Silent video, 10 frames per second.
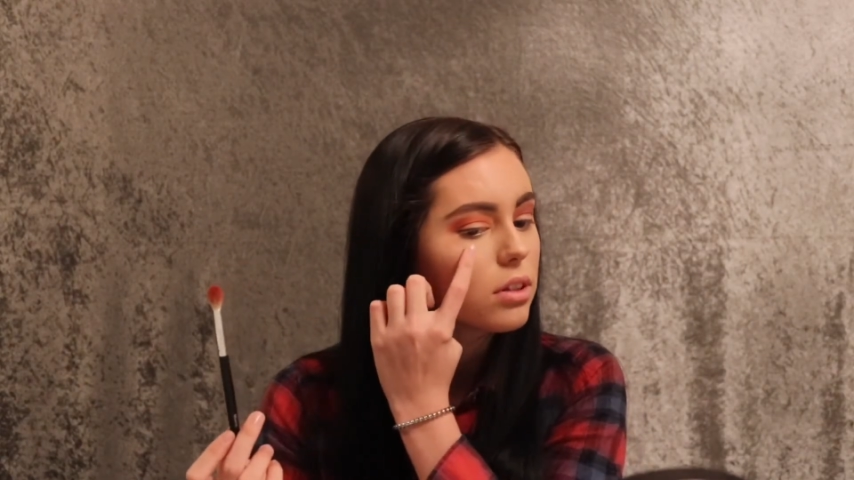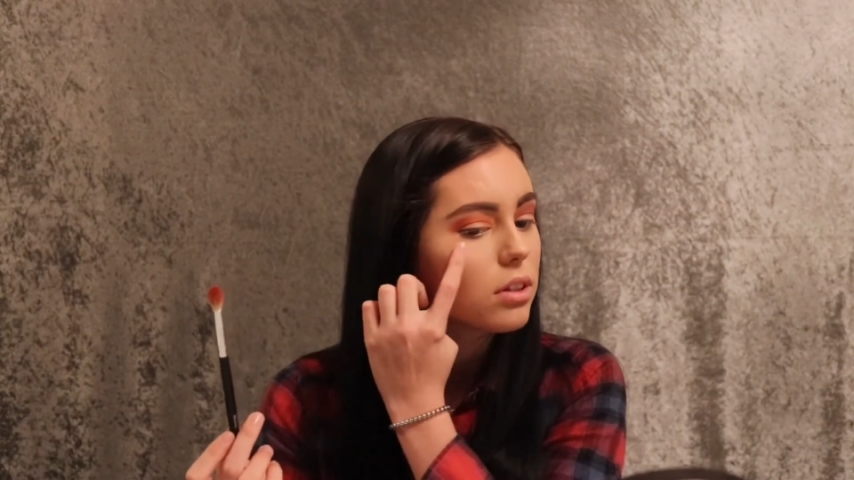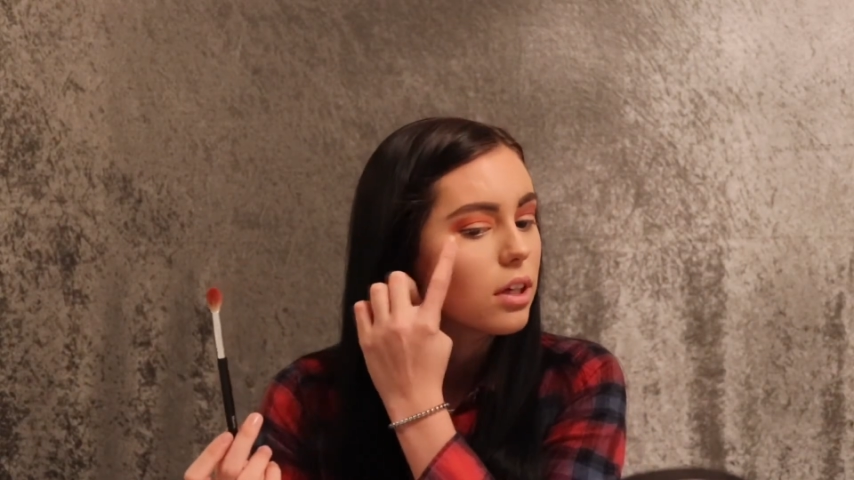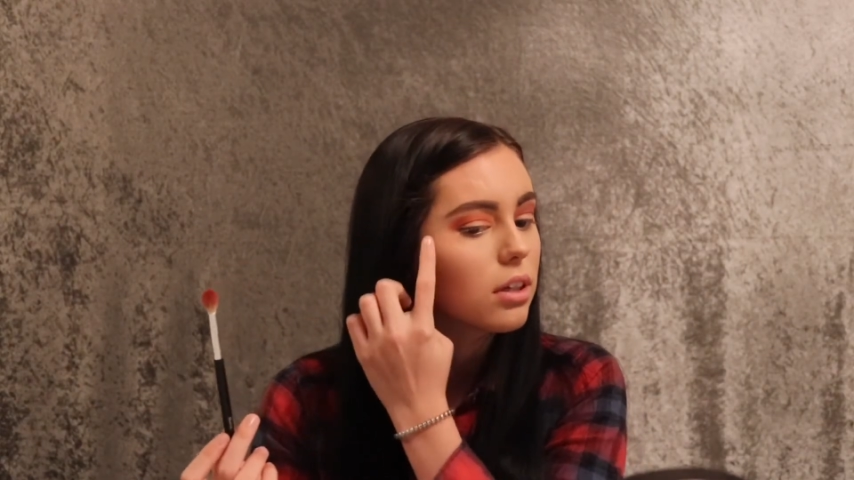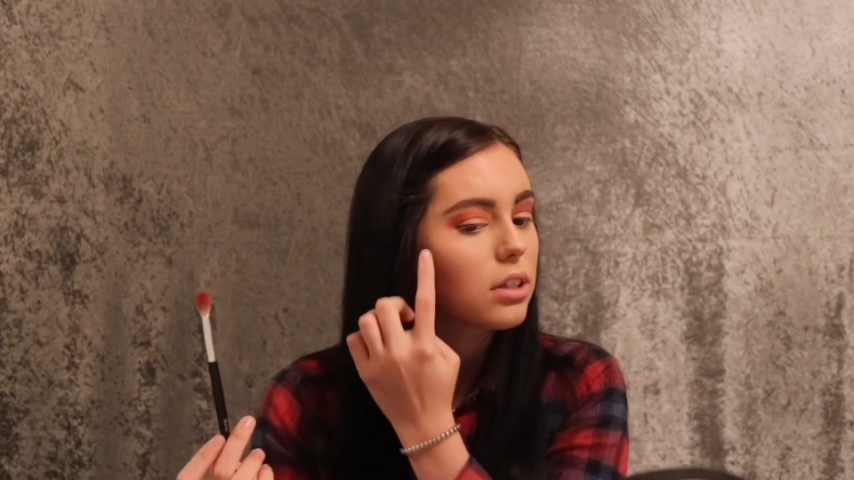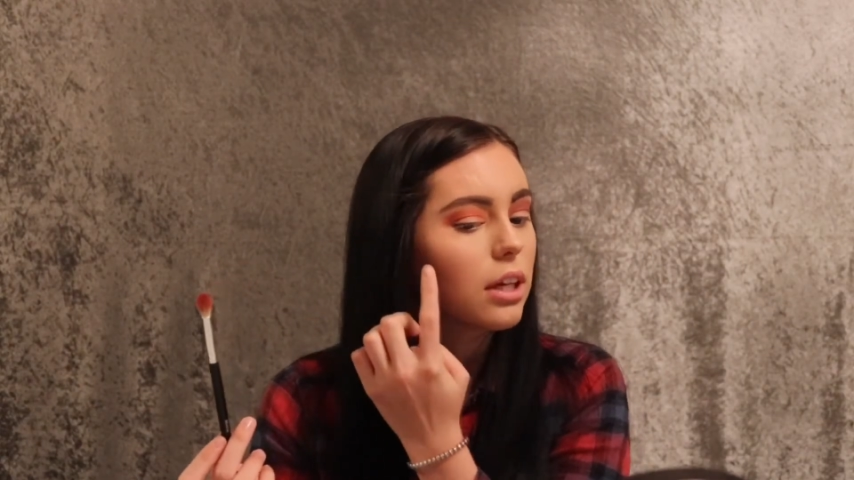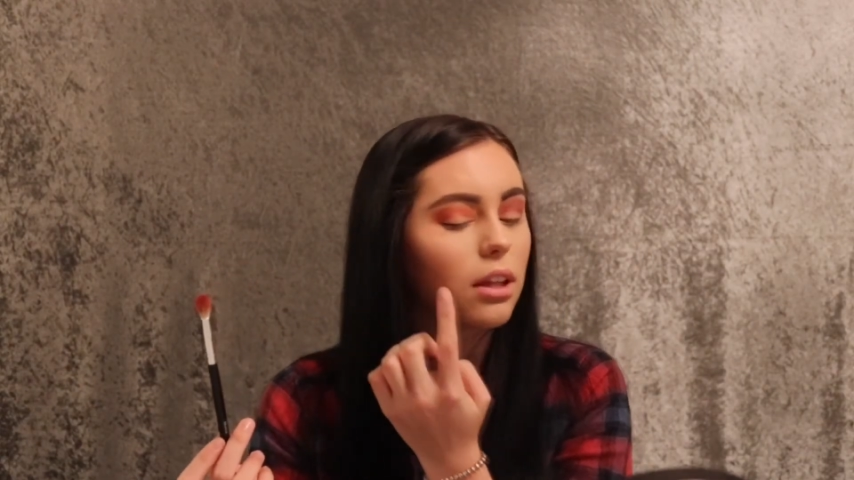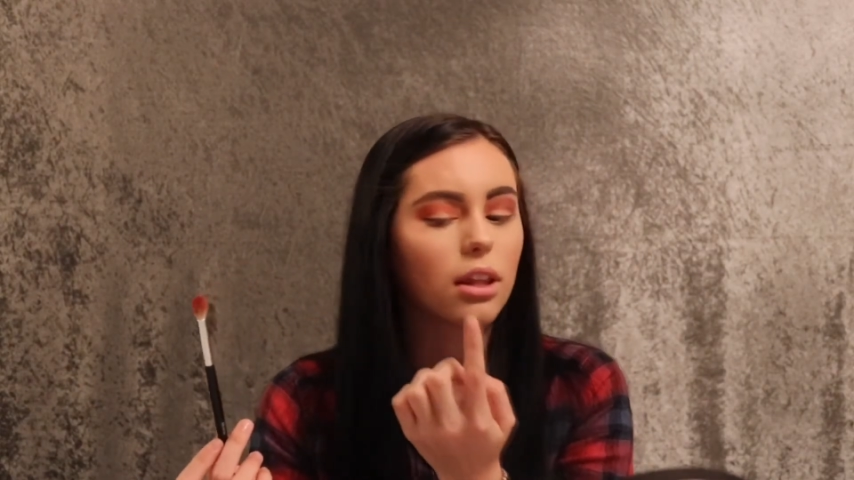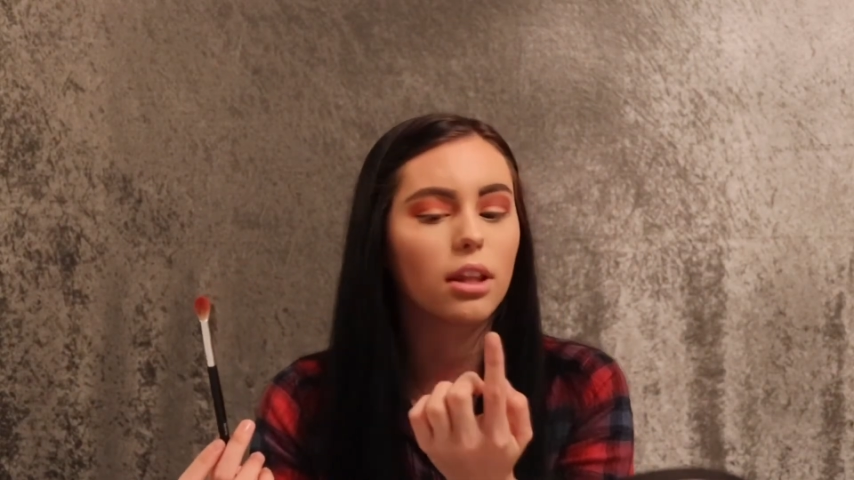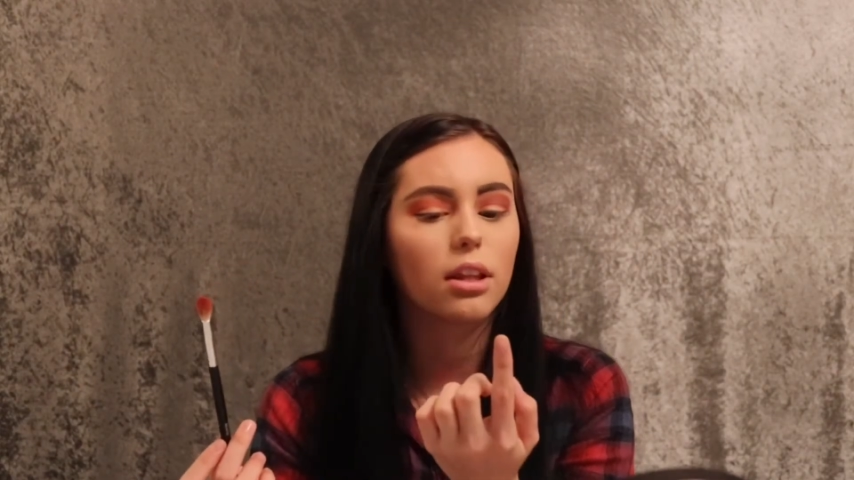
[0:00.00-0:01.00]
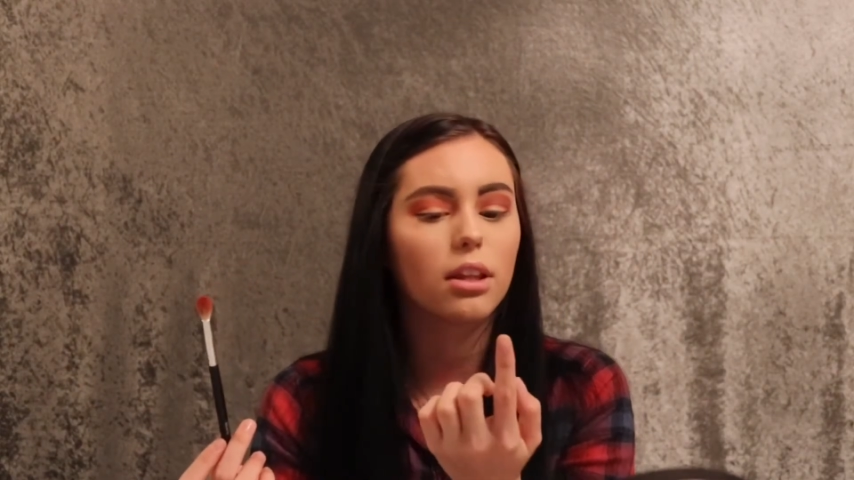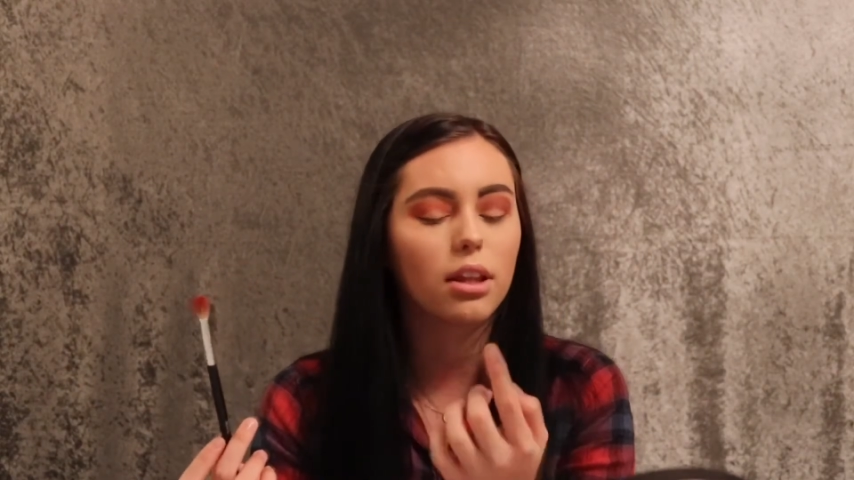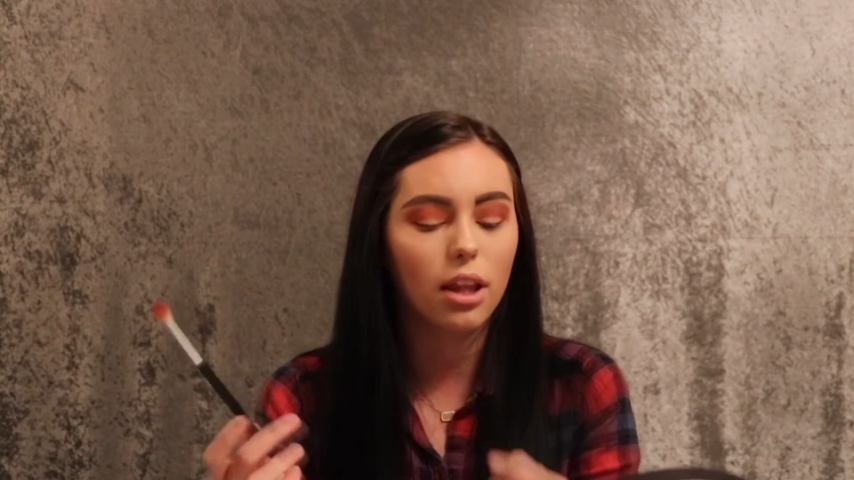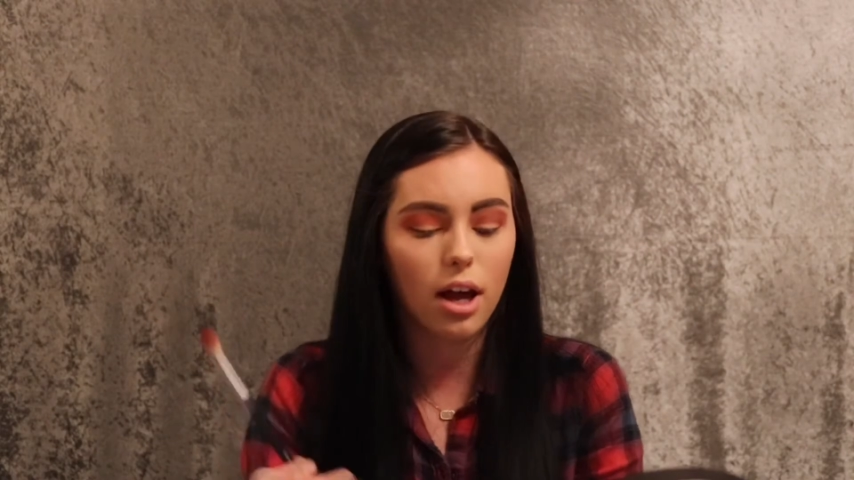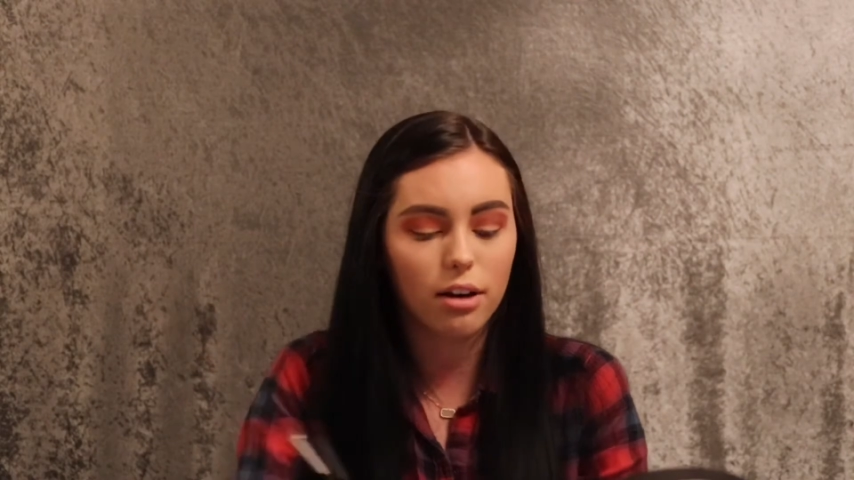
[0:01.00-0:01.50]
there's a
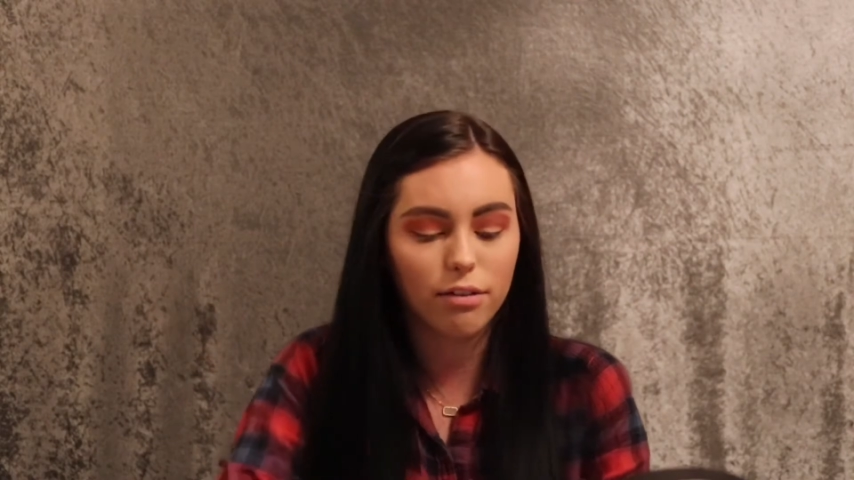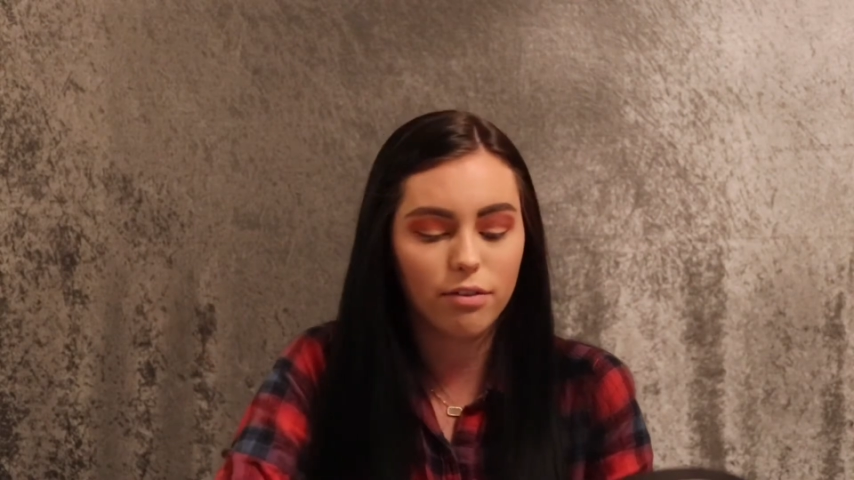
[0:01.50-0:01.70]
lot of